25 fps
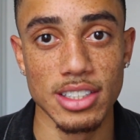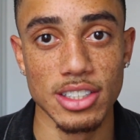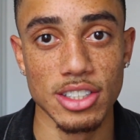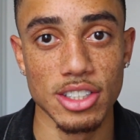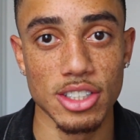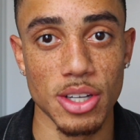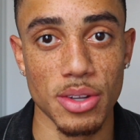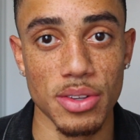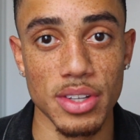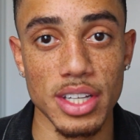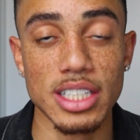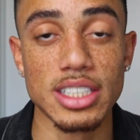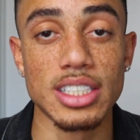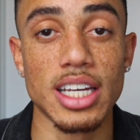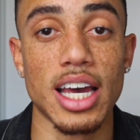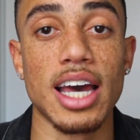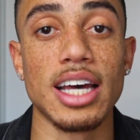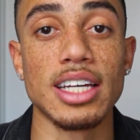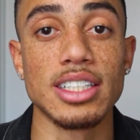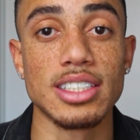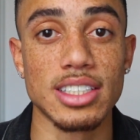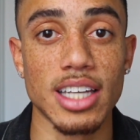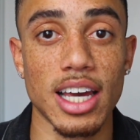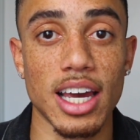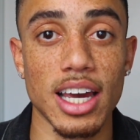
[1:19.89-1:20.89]
And so these
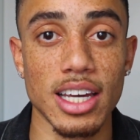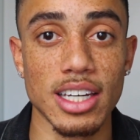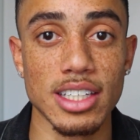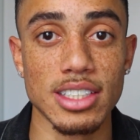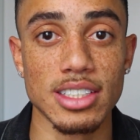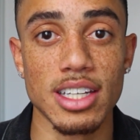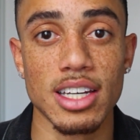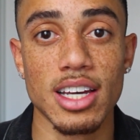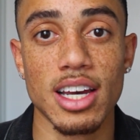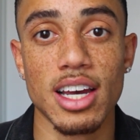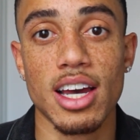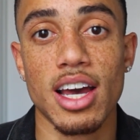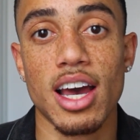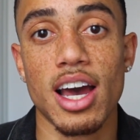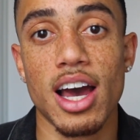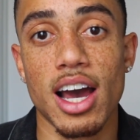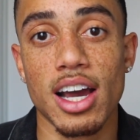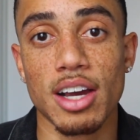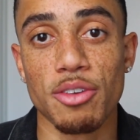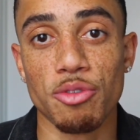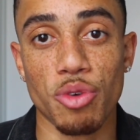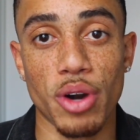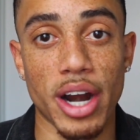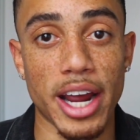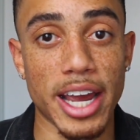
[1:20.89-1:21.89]
essays
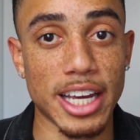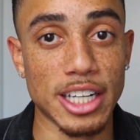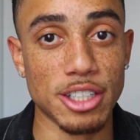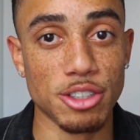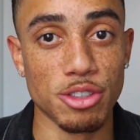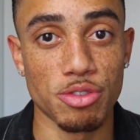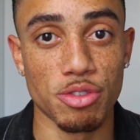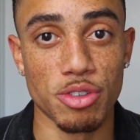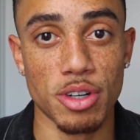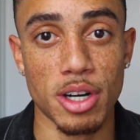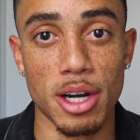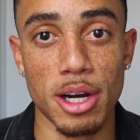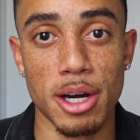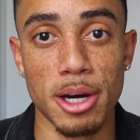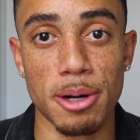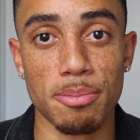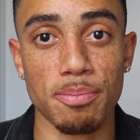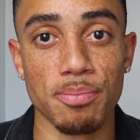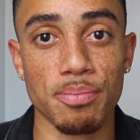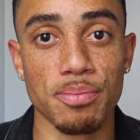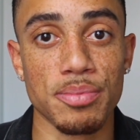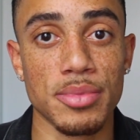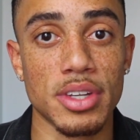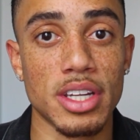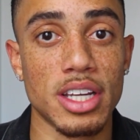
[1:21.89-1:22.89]
range
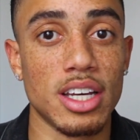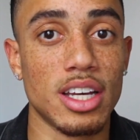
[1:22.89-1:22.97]
from